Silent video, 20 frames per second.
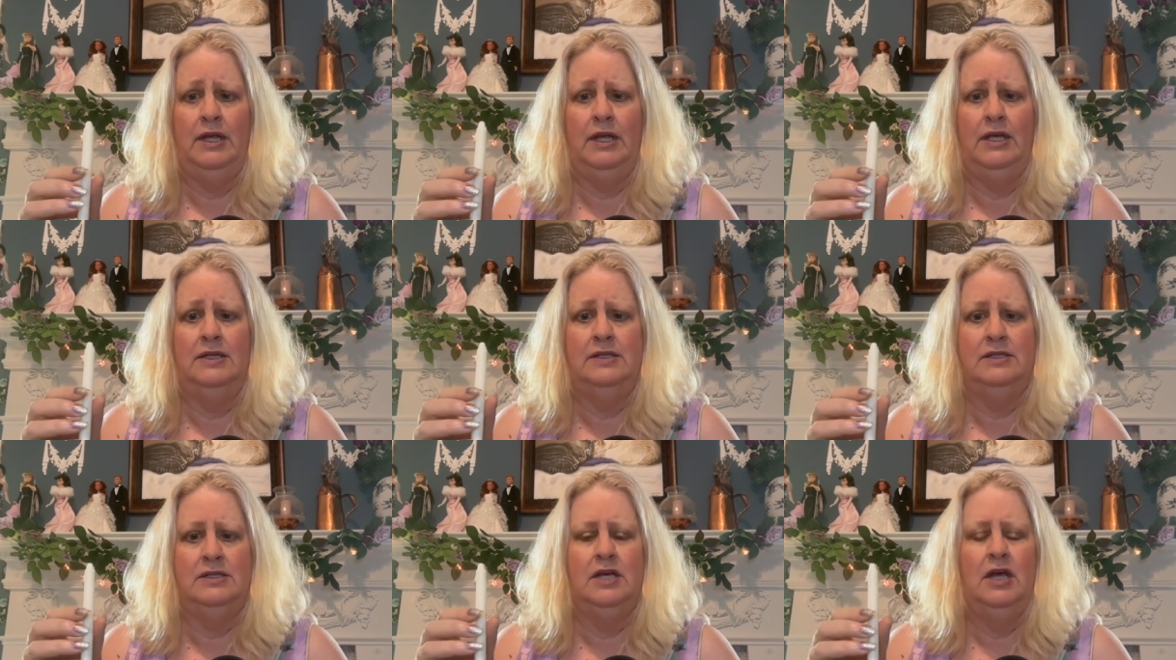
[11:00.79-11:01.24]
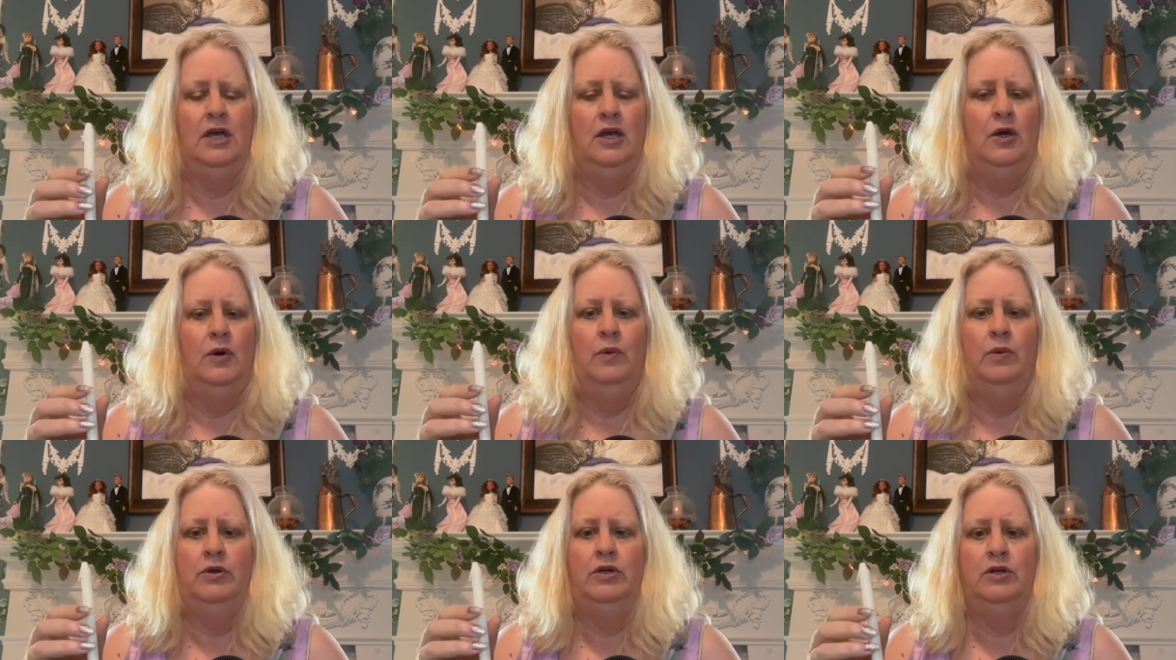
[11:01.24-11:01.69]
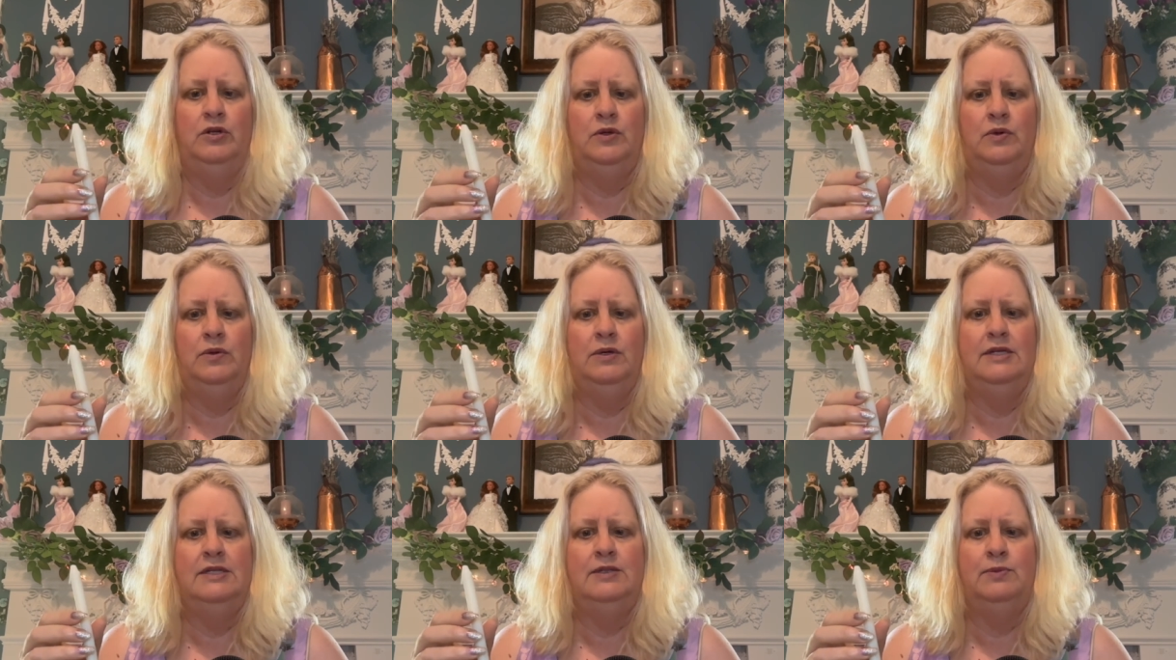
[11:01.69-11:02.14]
because when you're
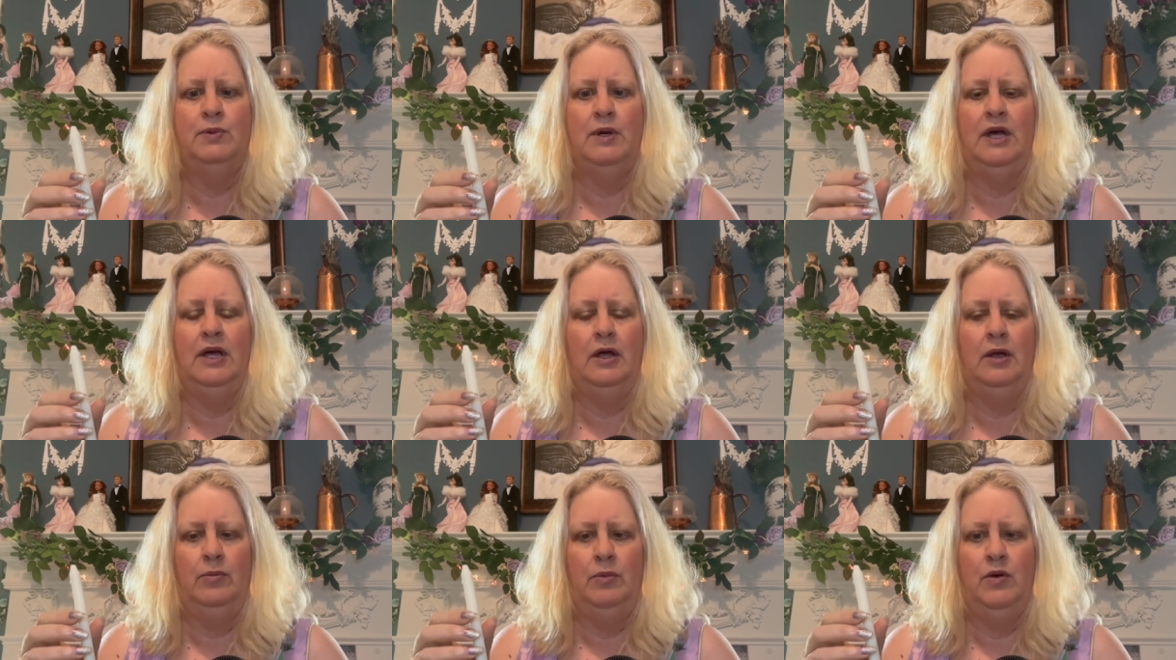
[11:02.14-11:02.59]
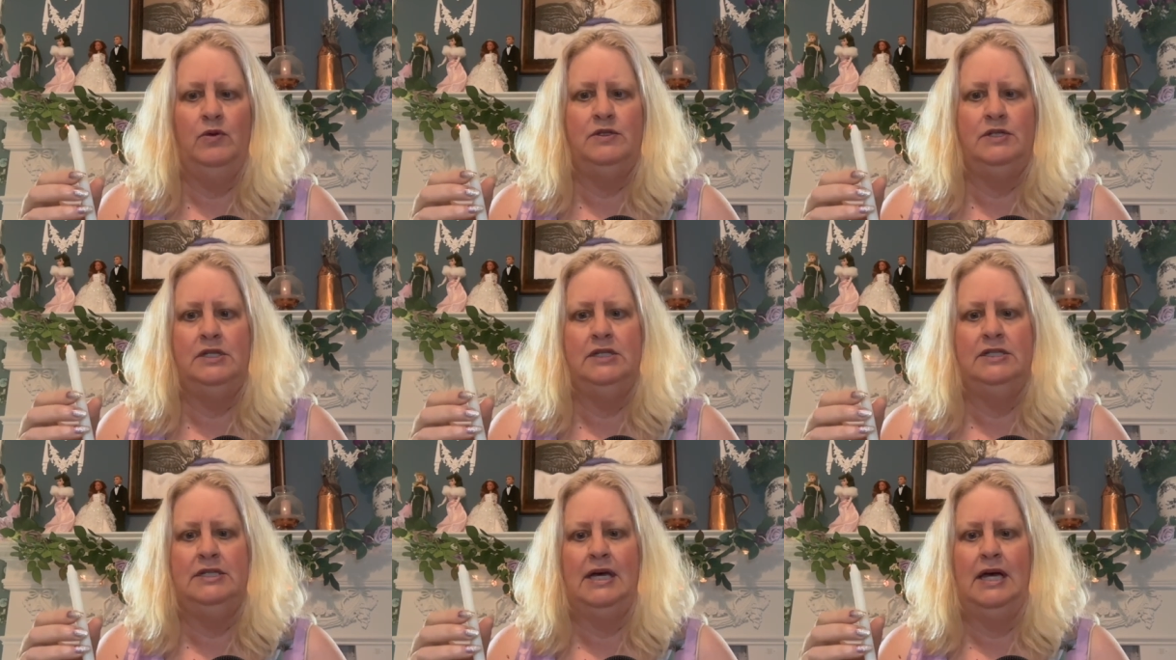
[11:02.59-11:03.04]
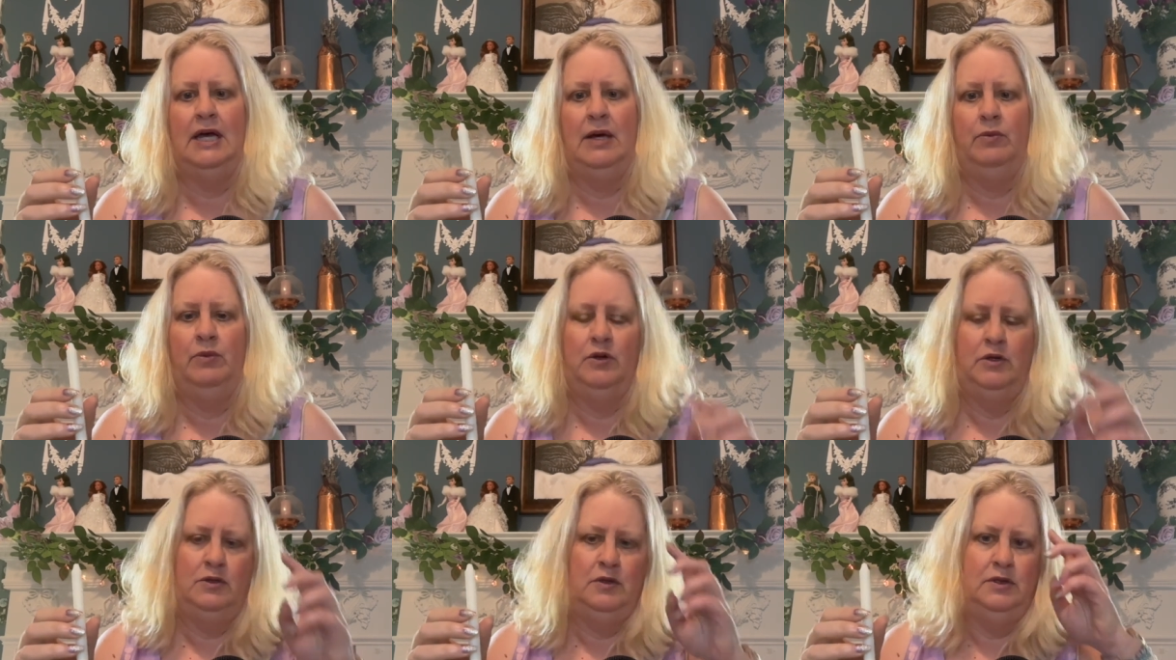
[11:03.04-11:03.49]
doing a spell, most of the time
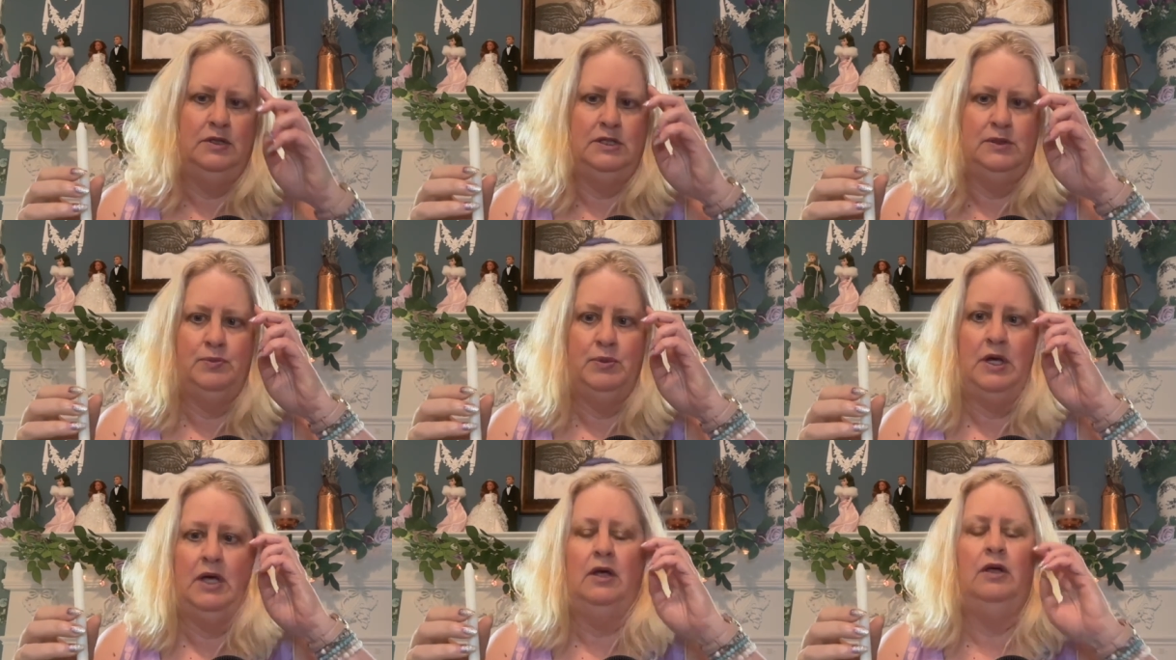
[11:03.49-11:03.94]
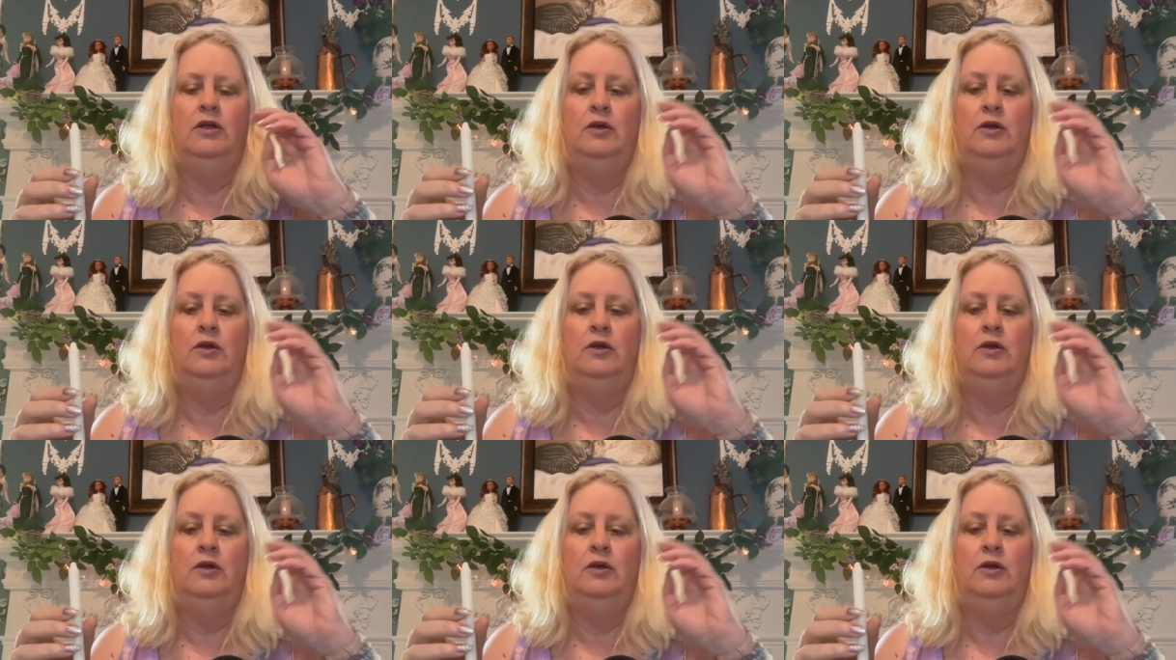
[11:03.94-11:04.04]
when you do the spell,